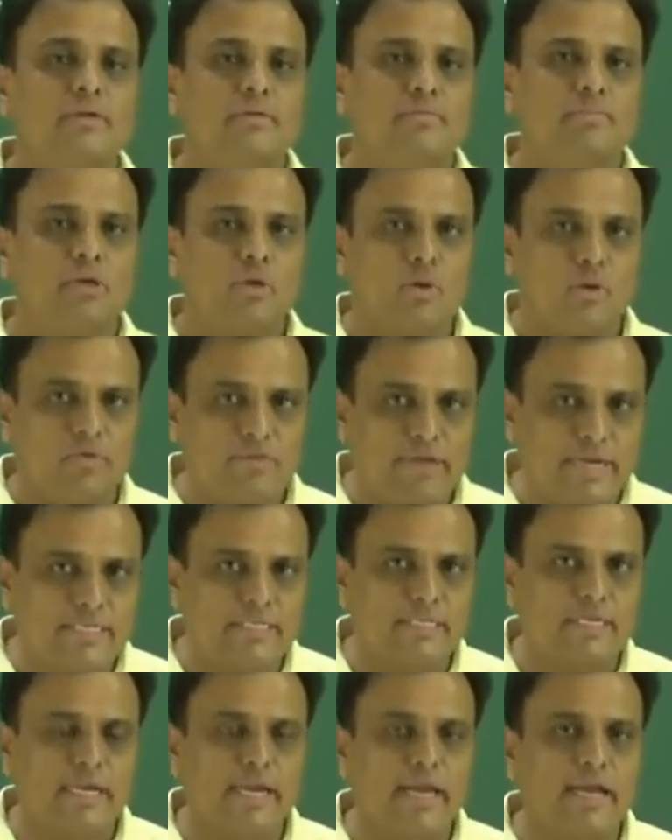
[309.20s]
But
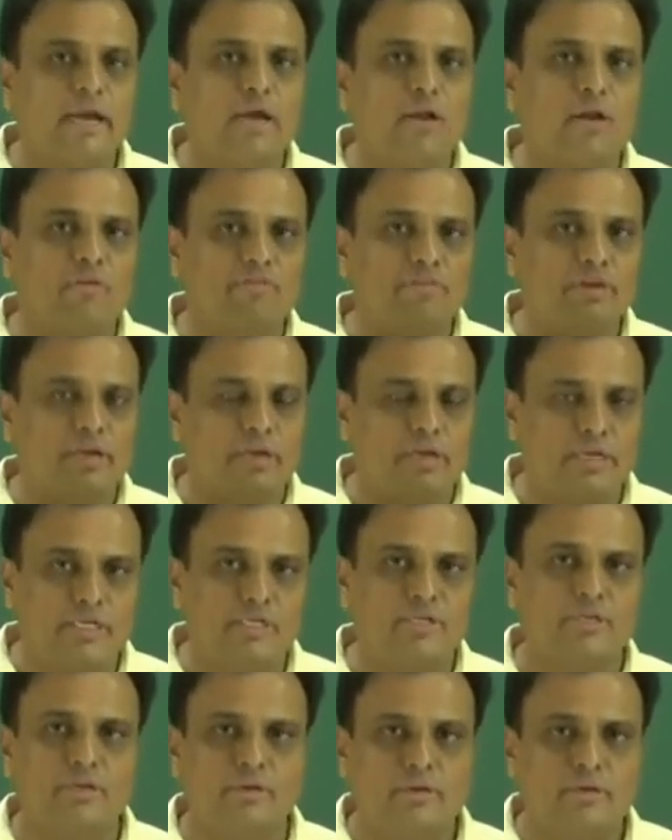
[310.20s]
always angle of
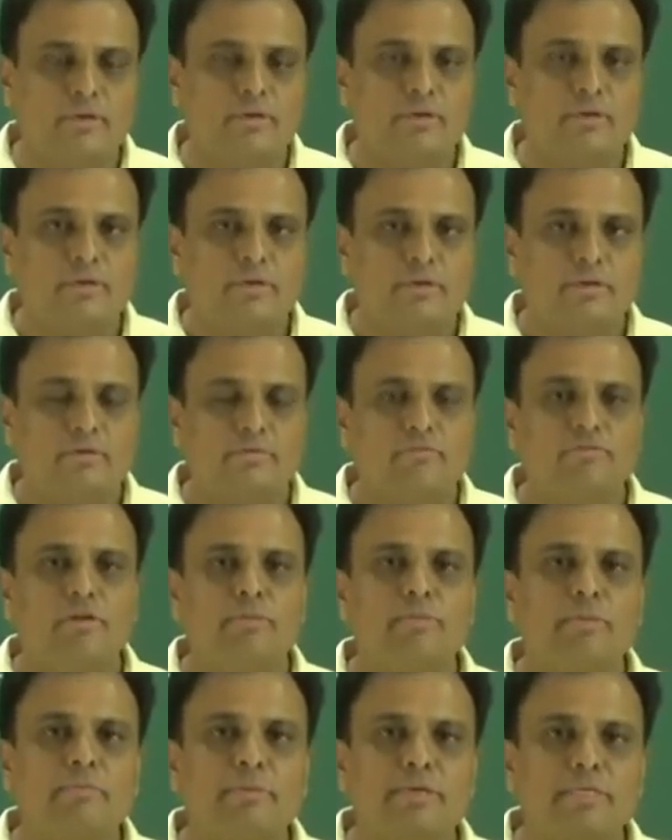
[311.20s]
inclination will
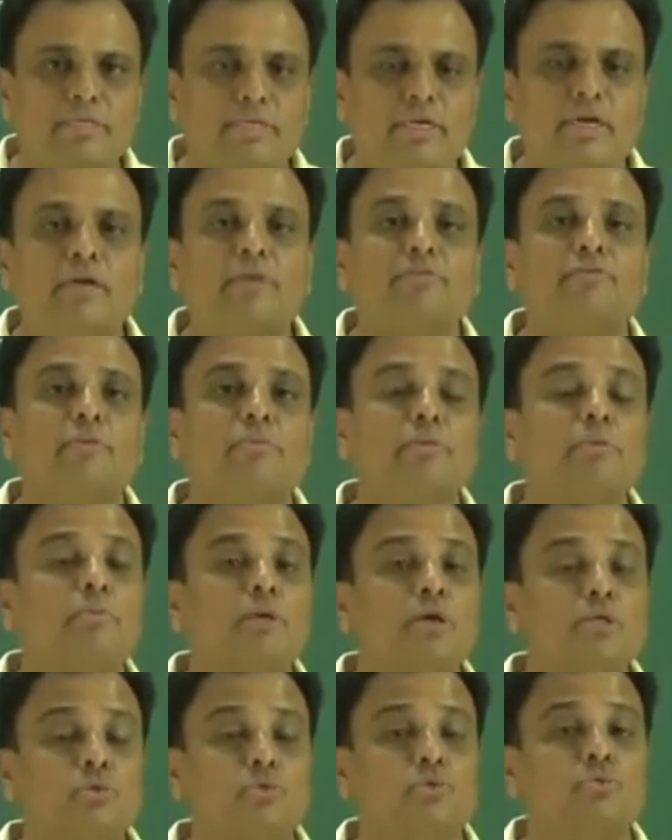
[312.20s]
be measured from the
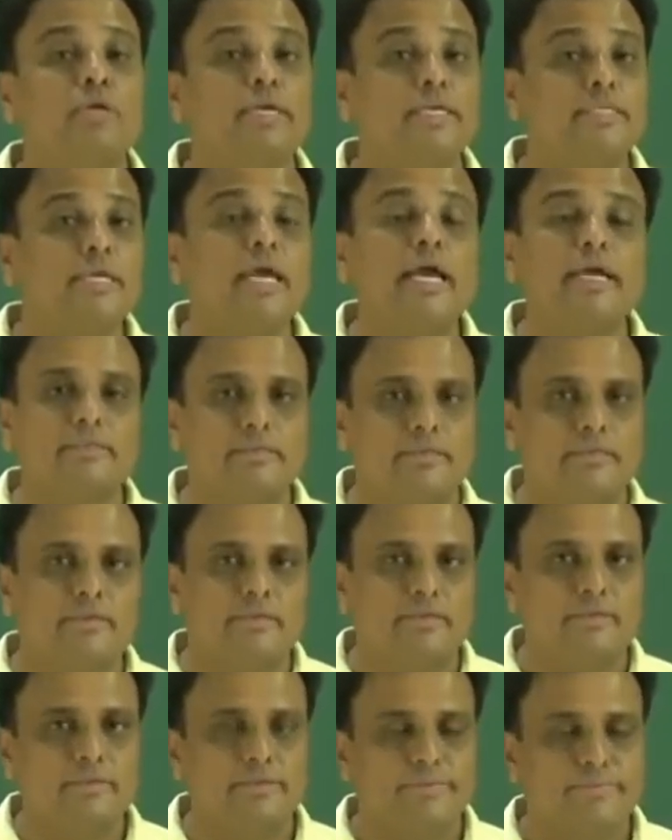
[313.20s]
positive
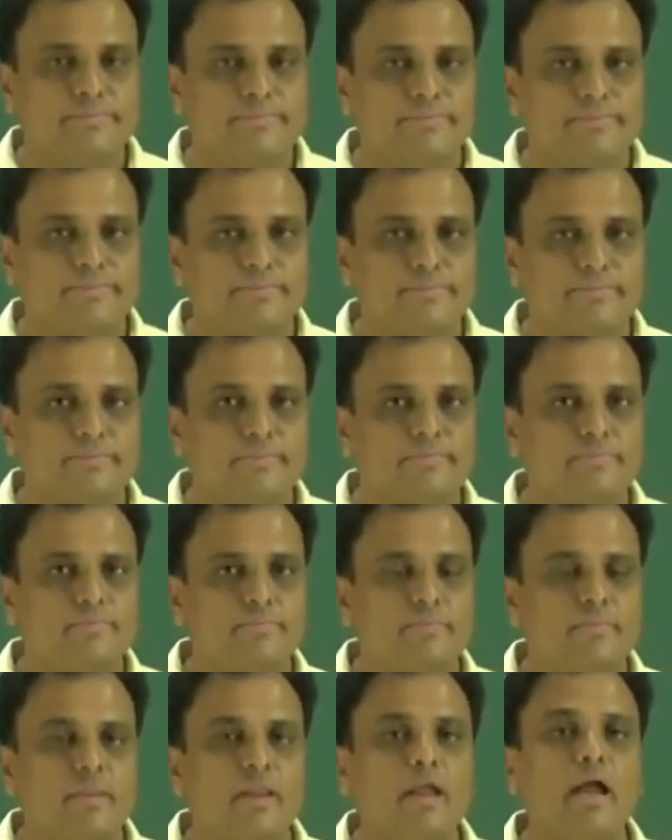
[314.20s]
x-axis,
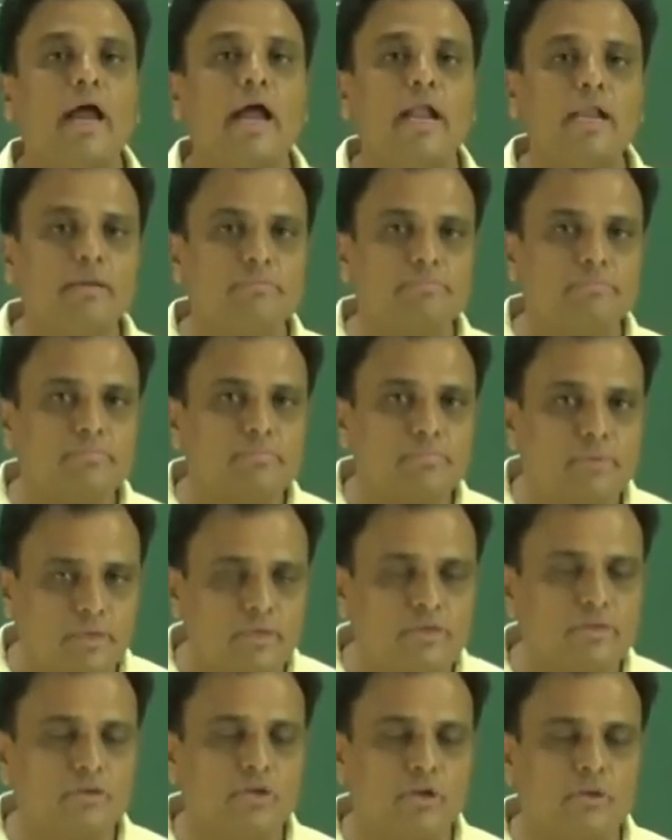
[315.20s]
and
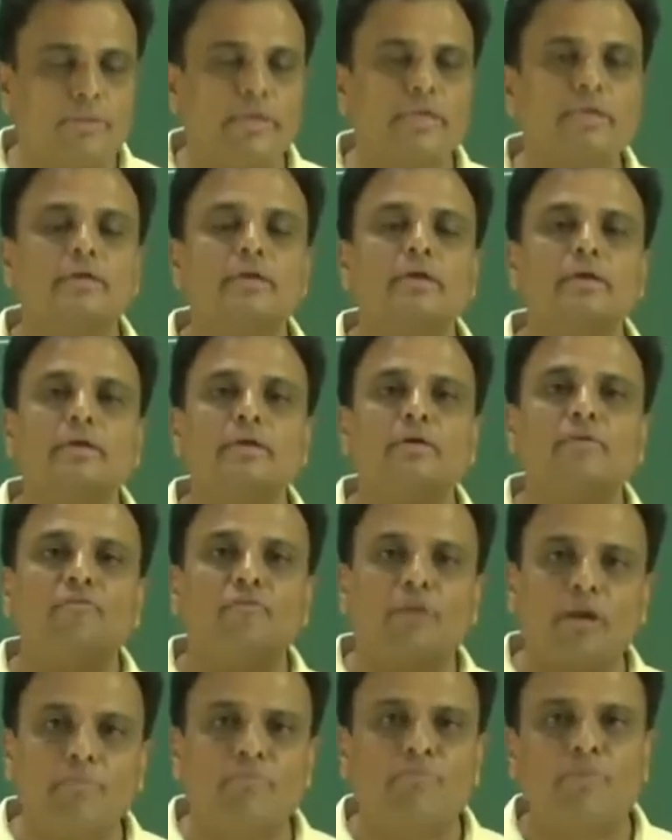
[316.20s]
it will be
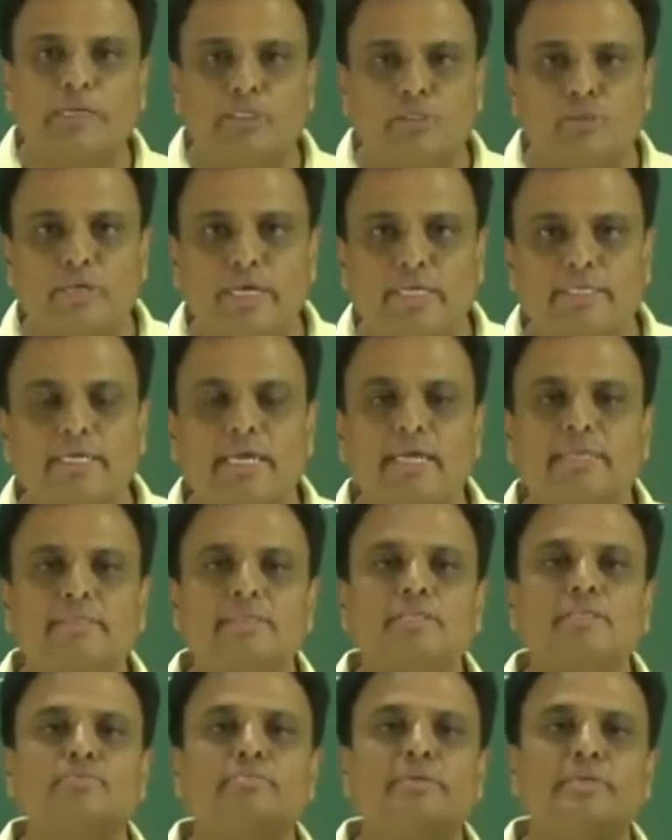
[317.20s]
from positive
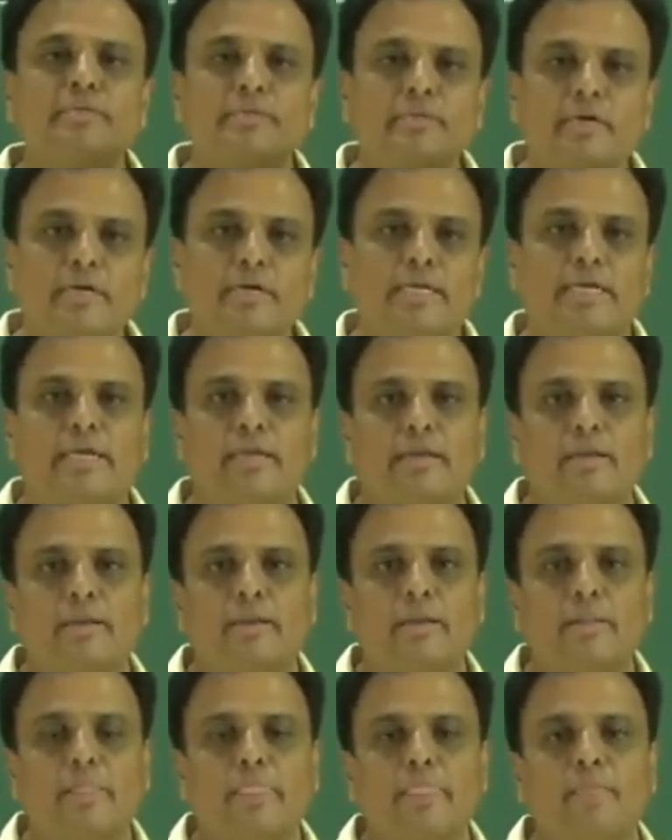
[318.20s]
x-axis measured in
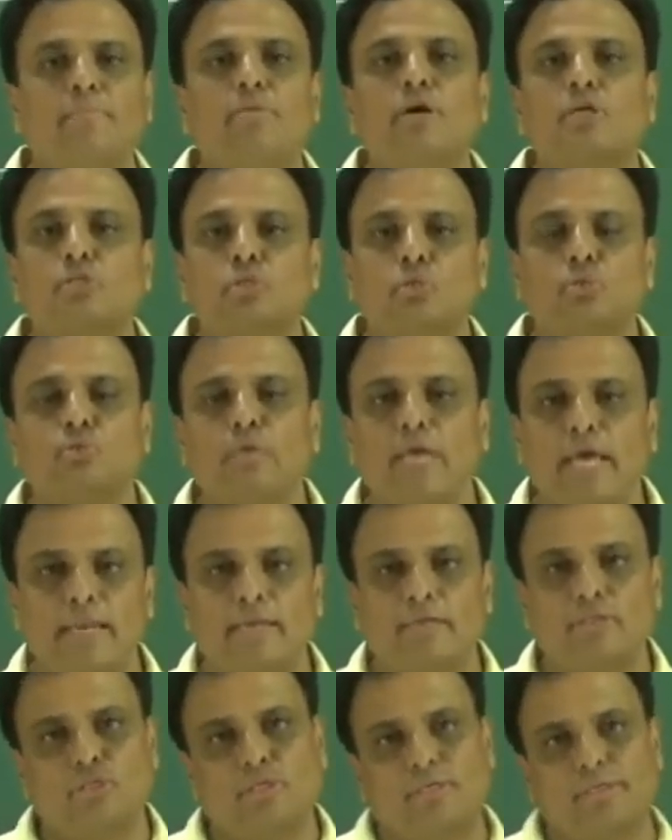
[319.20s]
positive
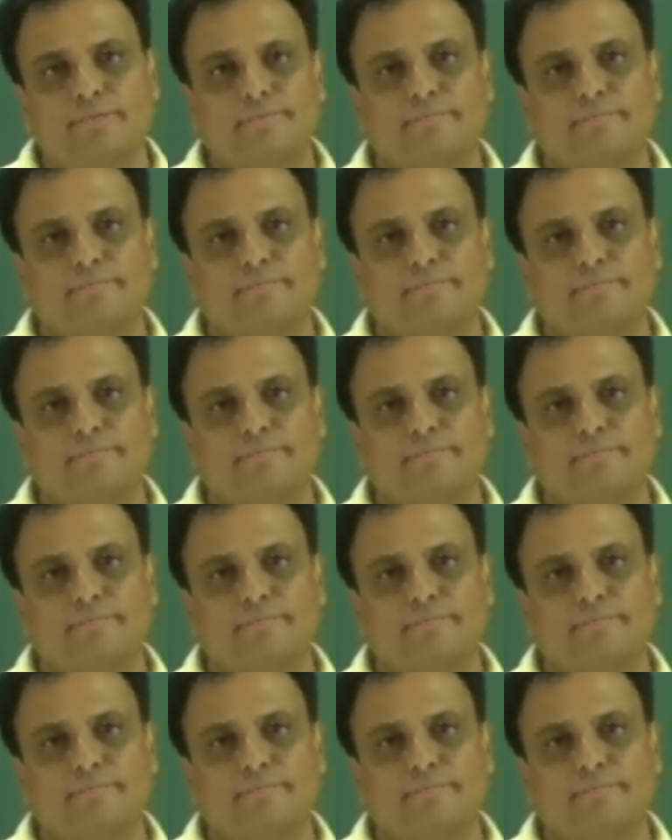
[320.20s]
direction.